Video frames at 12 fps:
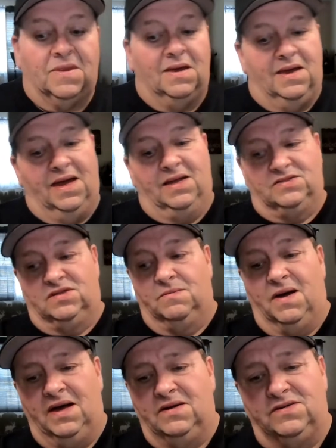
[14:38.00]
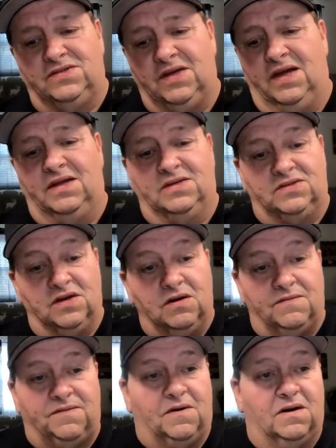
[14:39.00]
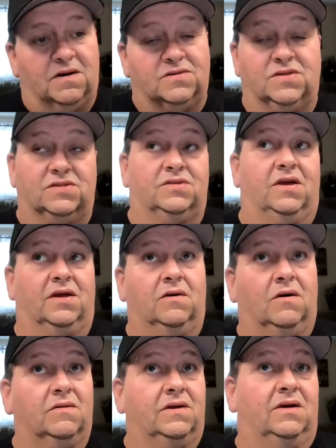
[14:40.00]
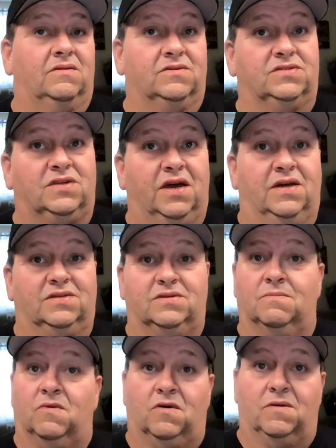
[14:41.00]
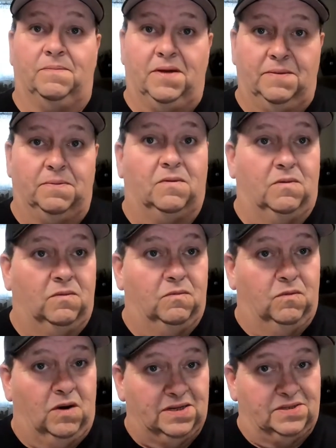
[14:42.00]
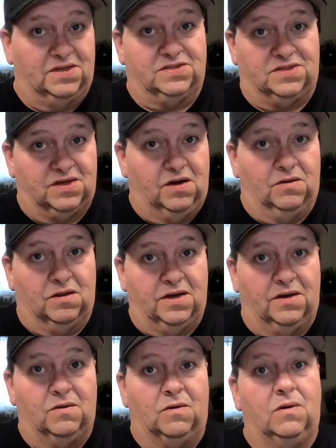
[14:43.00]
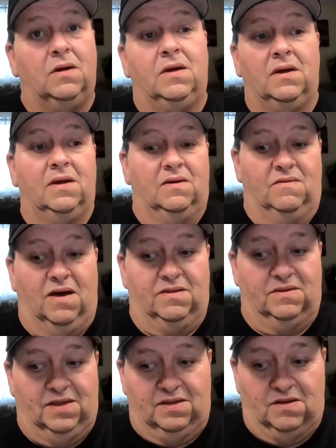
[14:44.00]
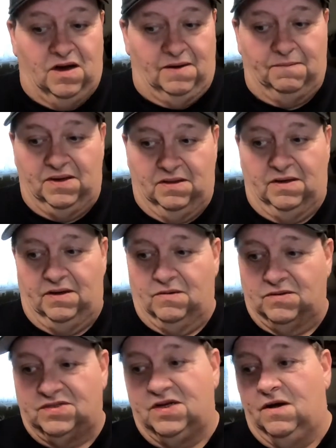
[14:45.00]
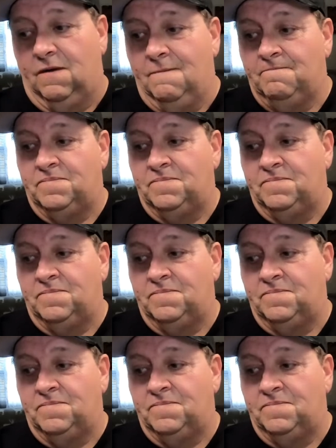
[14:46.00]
And it's to my understanding so far, just like all the other states, more people want this to go legal rather than not be legal. So